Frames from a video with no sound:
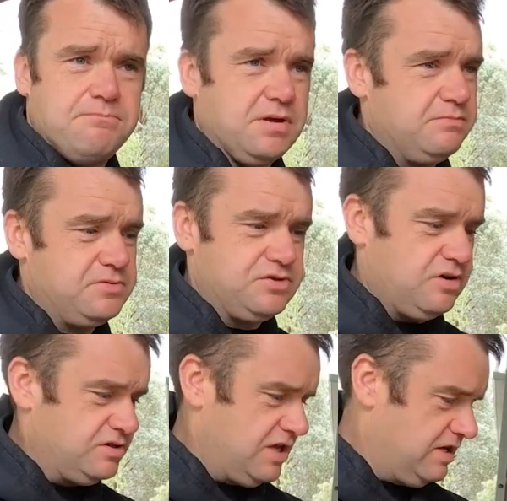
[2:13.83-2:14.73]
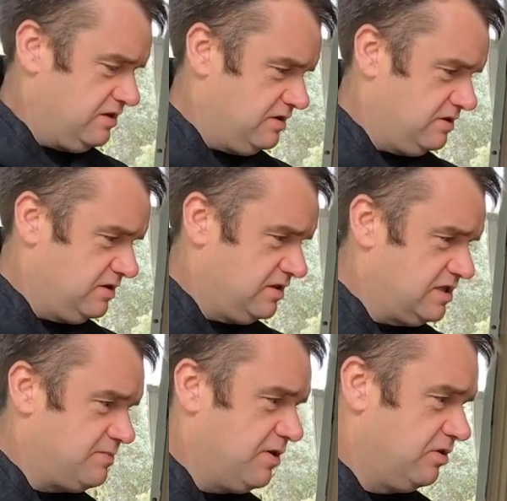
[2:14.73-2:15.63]
But besides that,
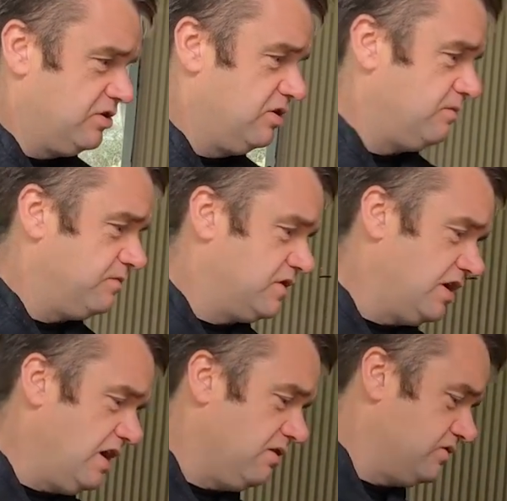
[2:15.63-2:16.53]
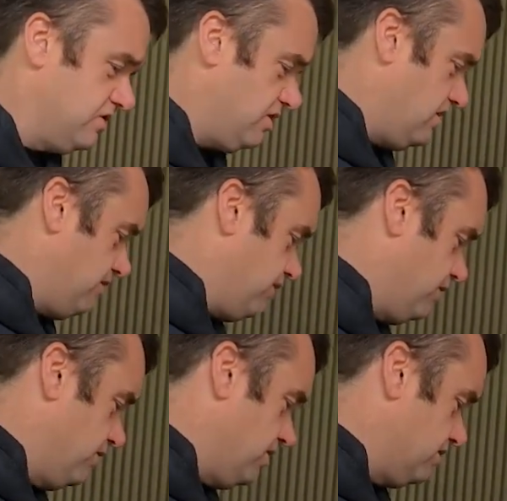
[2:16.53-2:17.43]
that's about all I do. So yeah, all I do every
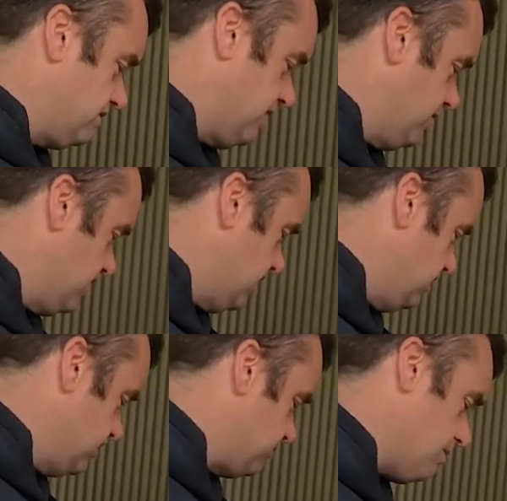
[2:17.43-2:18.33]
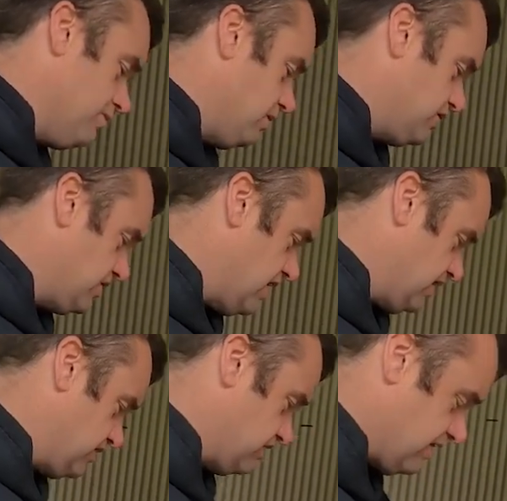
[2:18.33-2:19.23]
fortnight. Come out here. This probably won't
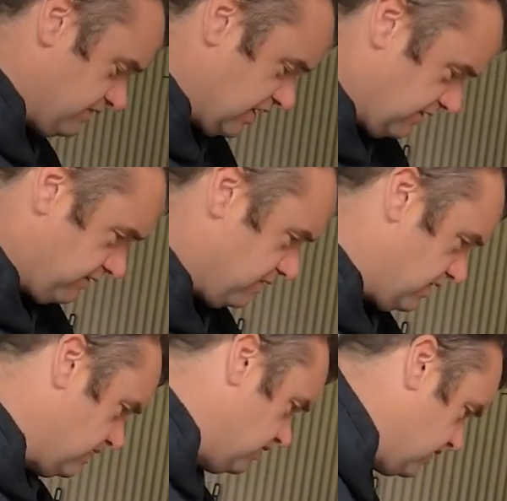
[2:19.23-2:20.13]
start because I haven't done it for